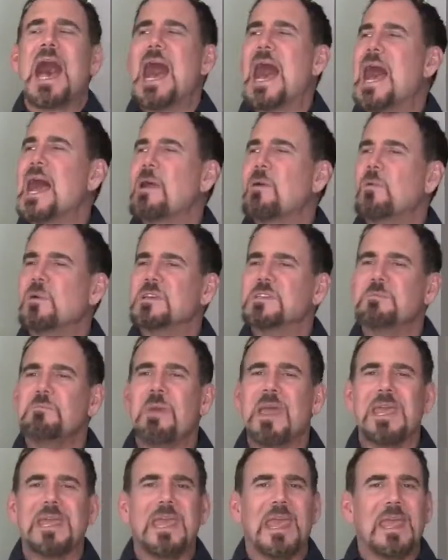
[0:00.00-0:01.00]
I was
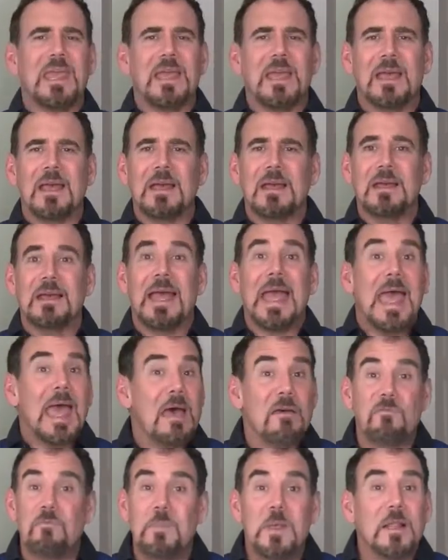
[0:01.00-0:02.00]
making
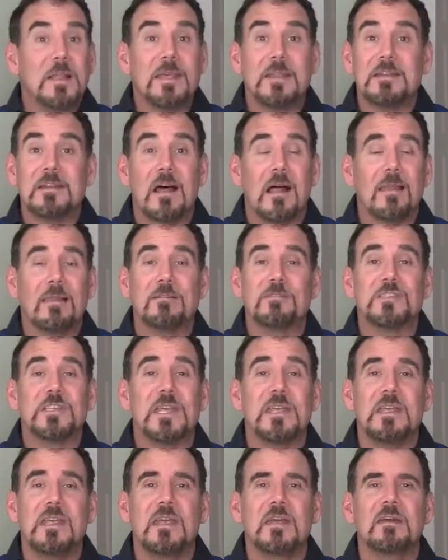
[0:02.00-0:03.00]
half million dollars
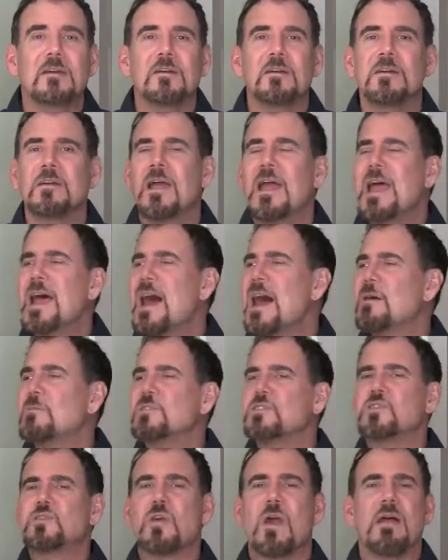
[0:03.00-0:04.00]
a year. I
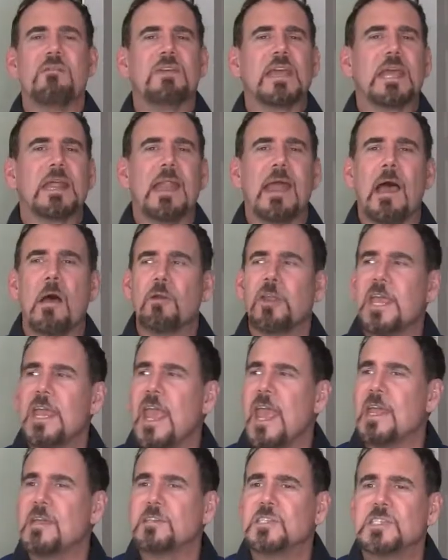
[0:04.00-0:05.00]
was driving an
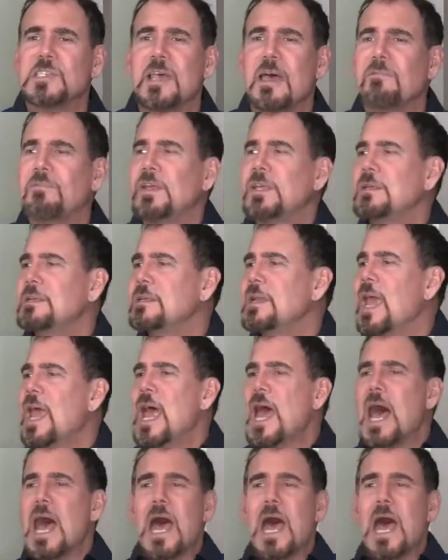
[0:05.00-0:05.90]
Audi A7.